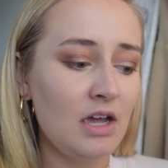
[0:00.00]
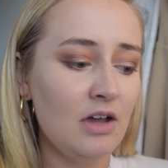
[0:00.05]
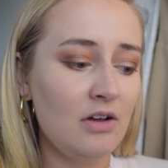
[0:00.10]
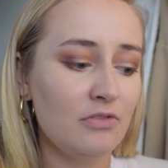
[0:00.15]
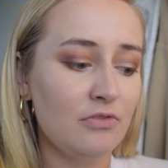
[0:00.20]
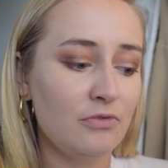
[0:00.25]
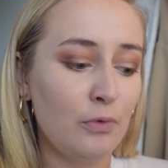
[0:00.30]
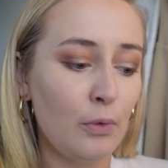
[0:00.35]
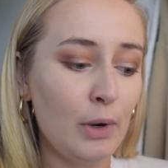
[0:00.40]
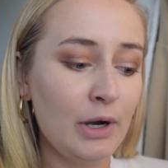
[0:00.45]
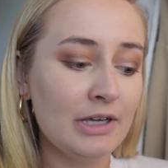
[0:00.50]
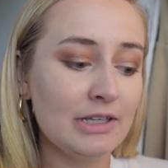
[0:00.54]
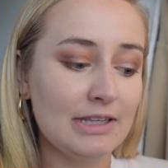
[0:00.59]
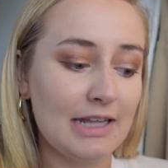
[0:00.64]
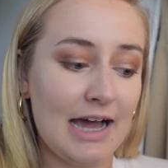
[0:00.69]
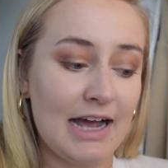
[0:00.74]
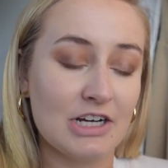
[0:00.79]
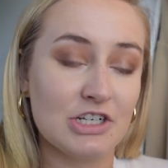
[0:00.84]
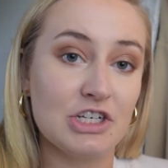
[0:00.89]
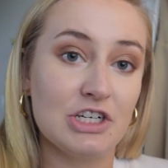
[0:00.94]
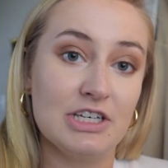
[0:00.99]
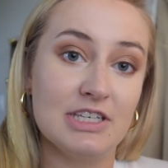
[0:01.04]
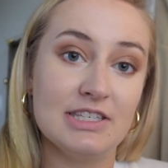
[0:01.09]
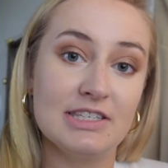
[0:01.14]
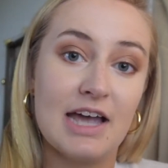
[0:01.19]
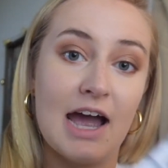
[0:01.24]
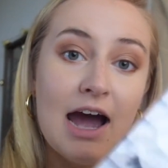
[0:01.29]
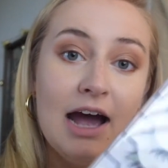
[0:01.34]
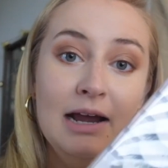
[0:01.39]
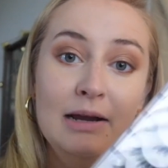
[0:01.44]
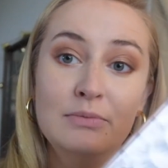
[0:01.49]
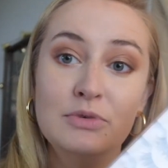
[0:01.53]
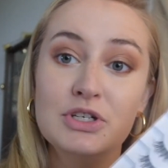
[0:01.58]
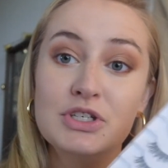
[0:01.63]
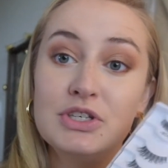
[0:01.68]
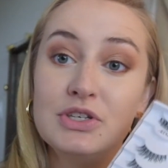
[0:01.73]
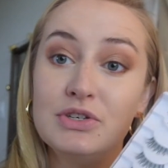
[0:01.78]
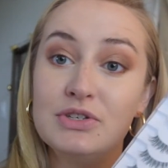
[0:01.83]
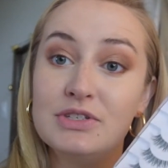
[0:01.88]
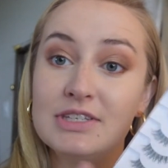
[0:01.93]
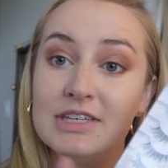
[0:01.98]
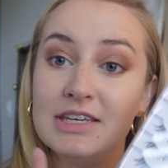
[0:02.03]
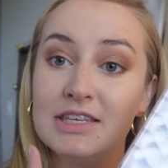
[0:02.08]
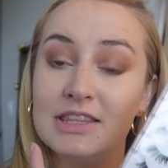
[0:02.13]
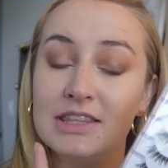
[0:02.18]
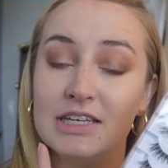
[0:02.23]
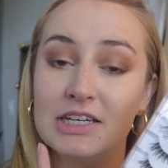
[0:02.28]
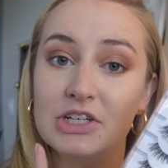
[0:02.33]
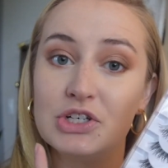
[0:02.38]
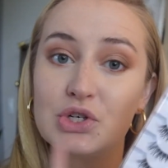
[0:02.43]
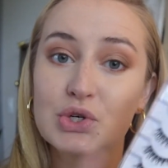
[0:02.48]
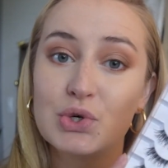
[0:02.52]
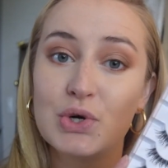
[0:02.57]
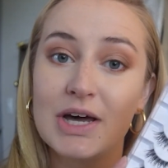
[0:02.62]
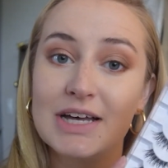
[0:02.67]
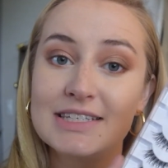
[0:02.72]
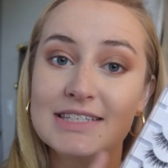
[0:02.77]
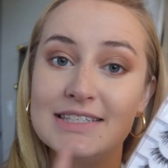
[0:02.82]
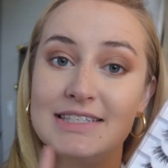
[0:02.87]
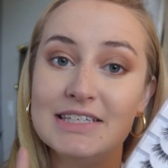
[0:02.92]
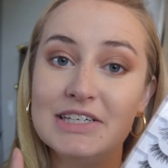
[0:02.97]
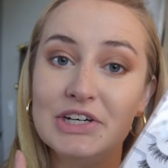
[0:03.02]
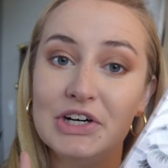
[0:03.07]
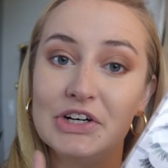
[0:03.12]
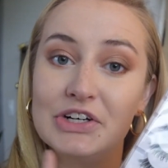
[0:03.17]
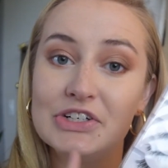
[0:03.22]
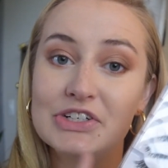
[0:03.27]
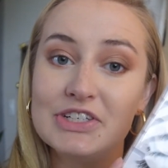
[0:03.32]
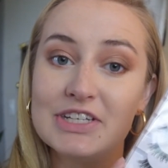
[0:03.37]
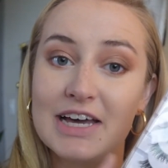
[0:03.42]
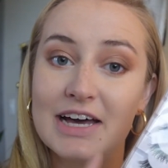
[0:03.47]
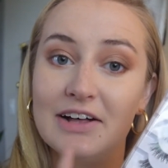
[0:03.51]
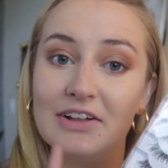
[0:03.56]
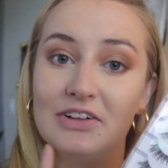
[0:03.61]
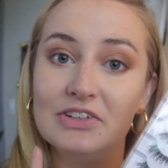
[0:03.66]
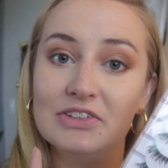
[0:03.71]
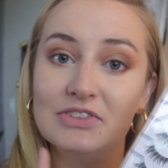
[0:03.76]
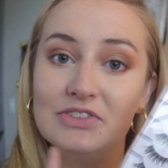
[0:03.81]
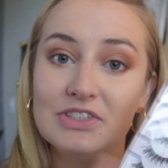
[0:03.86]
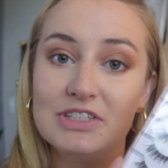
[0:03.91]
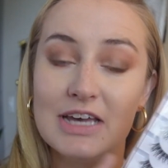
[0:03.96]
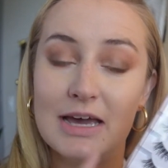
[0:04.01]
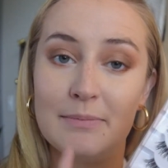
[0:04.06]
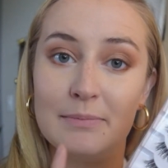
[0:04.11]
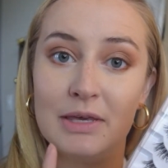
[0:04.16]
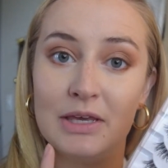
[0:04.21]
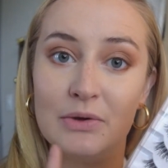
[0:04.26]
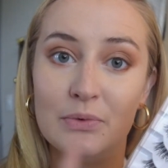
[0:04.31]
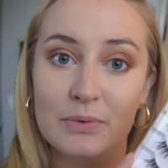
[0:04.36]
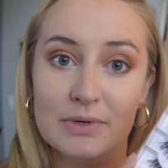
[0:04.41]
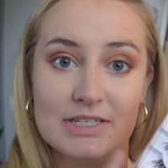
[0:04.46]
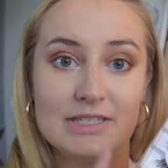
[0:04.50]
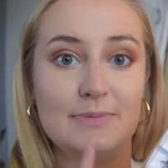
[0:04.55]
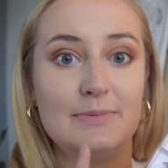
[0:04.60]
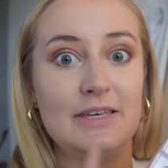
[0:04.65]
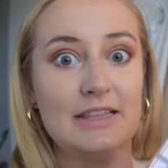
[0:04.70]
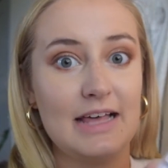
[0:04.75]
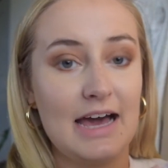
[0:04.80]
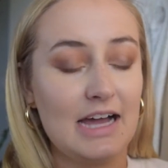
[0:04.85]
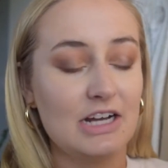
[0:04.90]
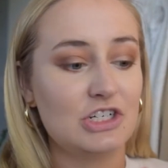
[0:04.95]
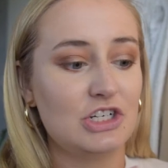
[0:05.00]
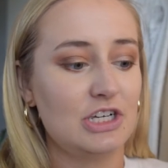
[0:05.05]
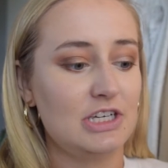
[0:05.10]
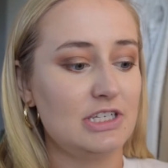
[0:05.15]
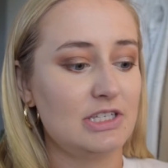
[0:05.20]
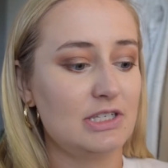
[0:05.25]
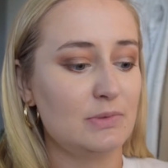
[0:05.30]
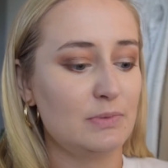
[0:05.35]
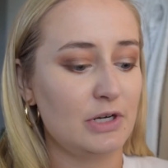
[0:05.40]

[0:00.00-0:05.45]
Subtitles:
For lashes, I'm just using the trusty Ardell Demi Wispy Lashes.